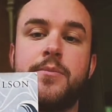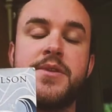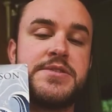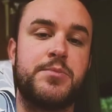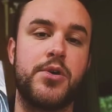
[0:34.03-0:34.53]

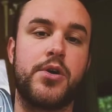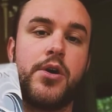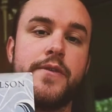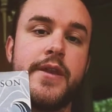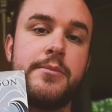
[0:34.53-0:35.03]
this book
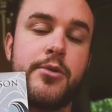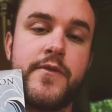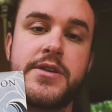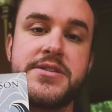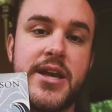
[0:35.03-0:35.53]
called The
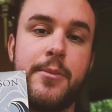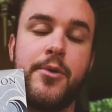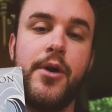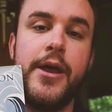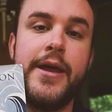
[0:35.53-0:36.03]
Imperfect
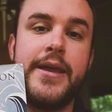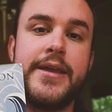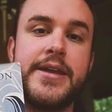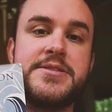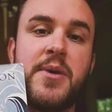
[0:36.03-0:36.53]
Disciple.
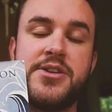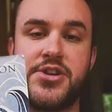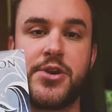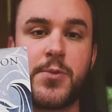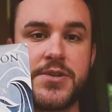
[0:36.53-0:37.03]
It's by
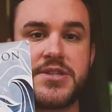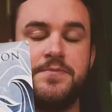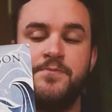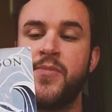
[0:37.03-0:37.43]
Jared Wilson.